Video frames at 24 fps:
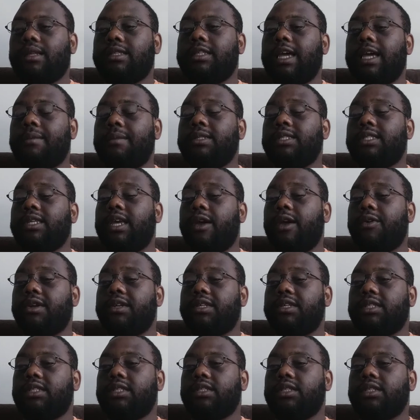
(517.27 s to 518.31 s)
Thomas Harriot
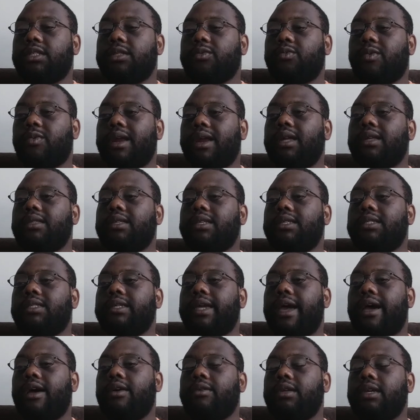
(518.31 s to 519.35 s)
is, writing this
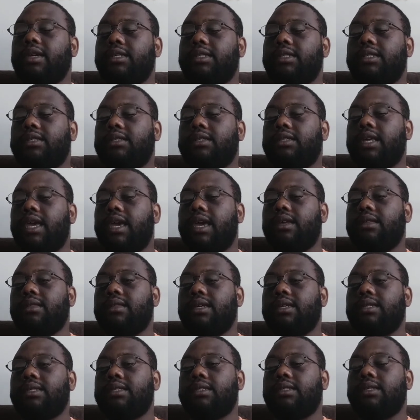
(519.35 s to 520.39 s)
down. He's saying
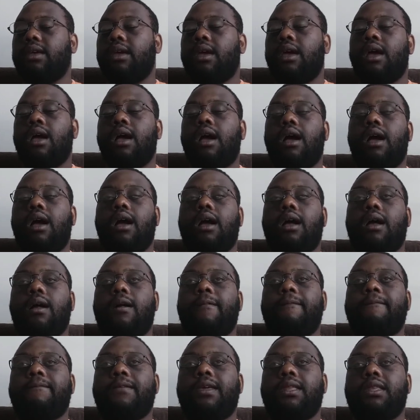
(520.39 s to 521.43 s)
this.
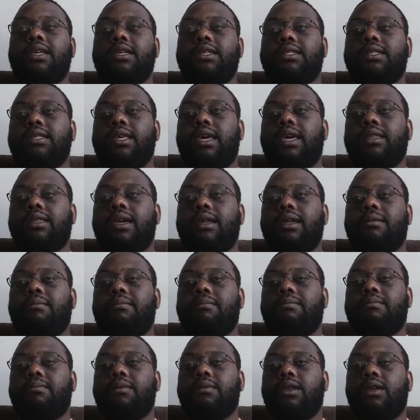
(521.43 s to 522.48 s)
Um, and he's saying that,
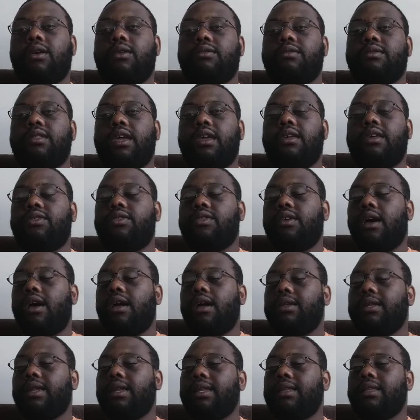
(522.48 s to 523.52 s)
you know, they
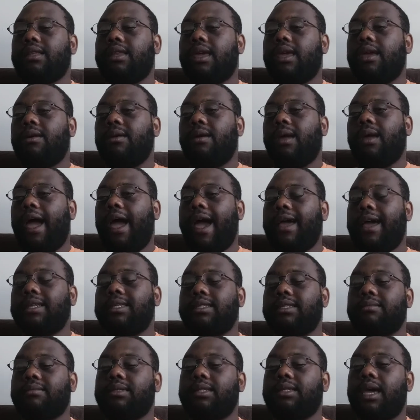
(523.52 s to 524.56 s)
thought that they had
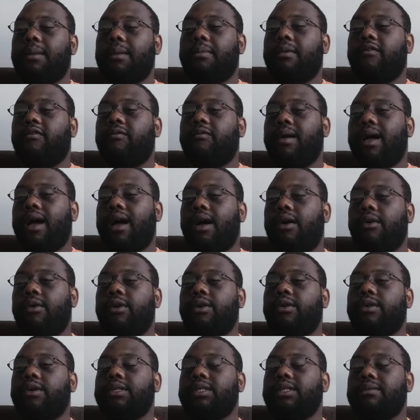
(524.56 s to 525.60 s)
some type of
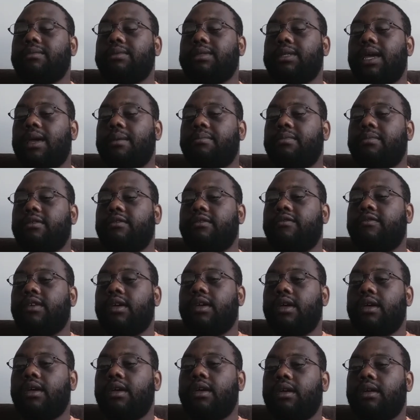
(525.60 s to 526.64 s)
power or some type of
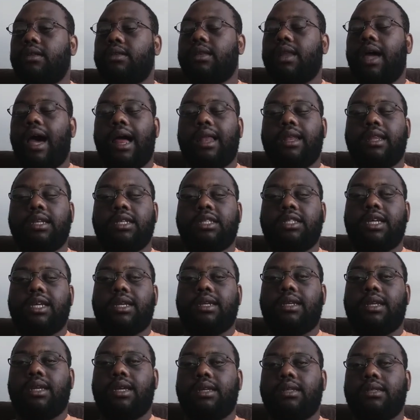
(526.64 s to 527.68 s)
knowledge
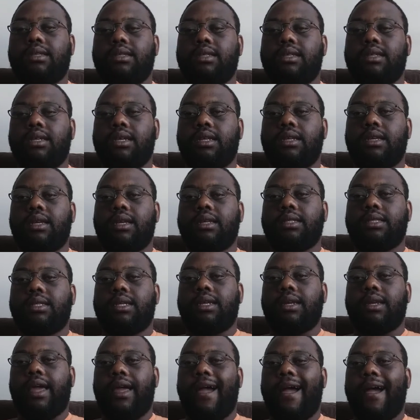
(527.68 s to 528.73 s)
that they, the Indians
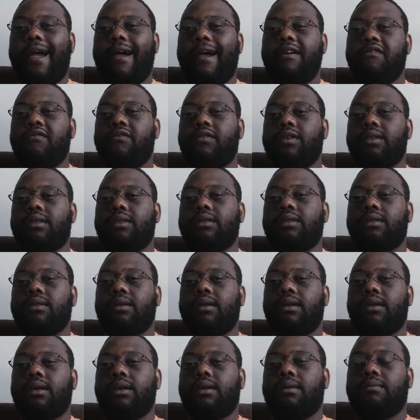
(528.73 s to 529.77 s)
didn't have.
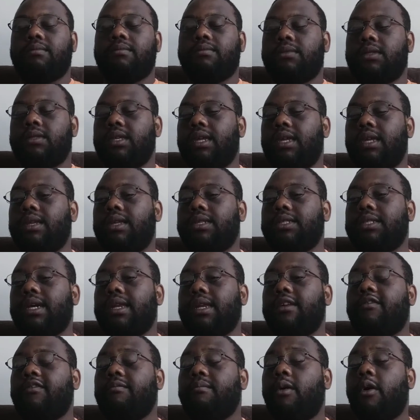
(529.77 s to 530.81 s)
And um, the Indians
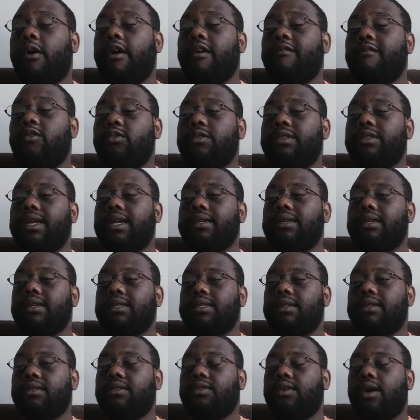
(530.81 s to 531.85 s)
kind of marveled at
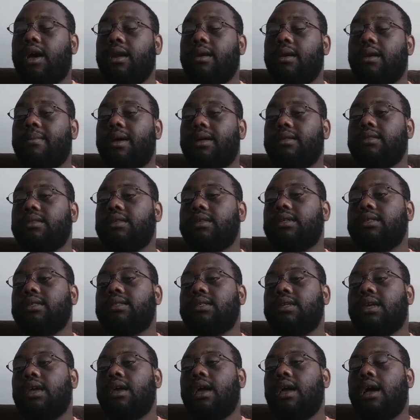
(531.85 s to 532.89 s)
this and thought about
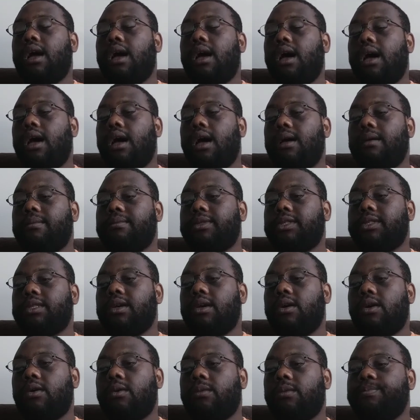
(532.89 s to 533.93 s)
this. Um,
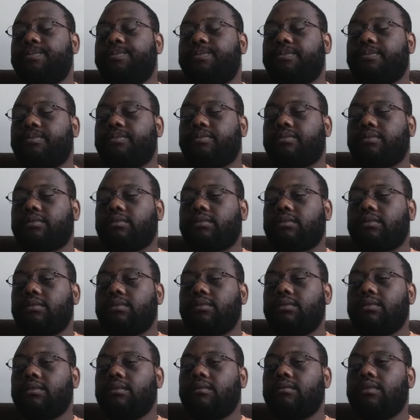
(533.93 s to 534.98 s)
so
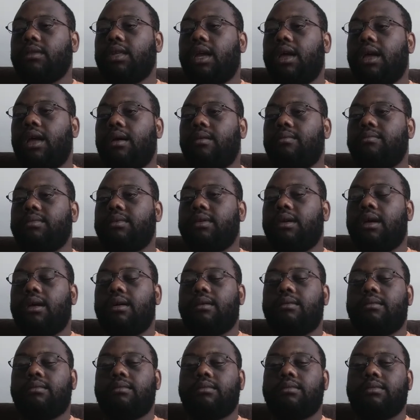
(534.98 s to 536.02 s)
um,
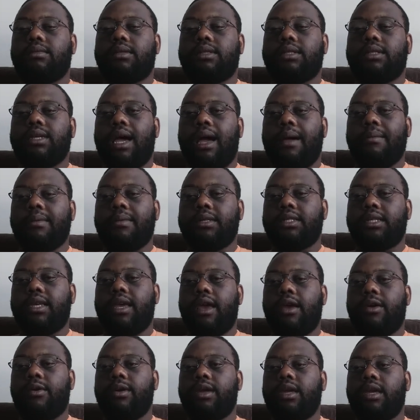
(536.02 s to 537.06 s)
um, Thomas
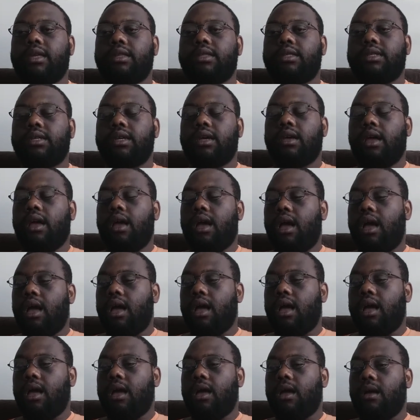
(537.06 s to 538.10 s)
Harriot.
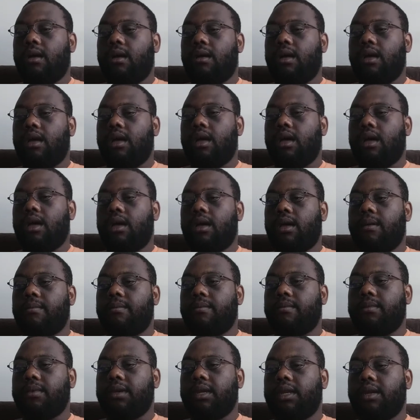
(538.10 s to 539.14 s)
Uh,
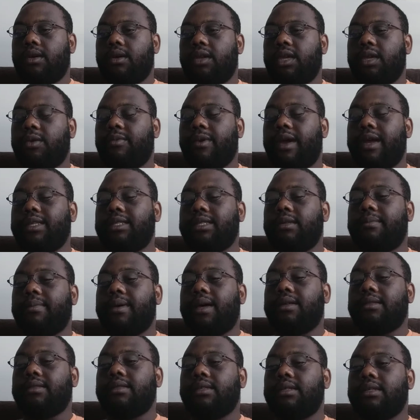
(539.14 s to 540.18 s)
um, you know, he writes
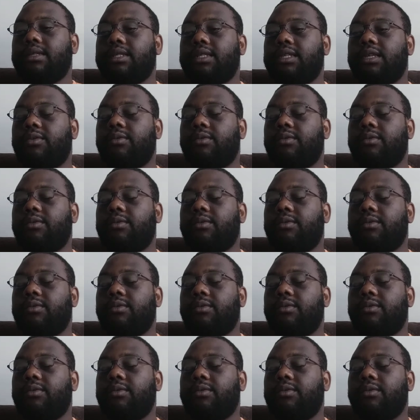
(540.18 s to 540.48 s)
about this.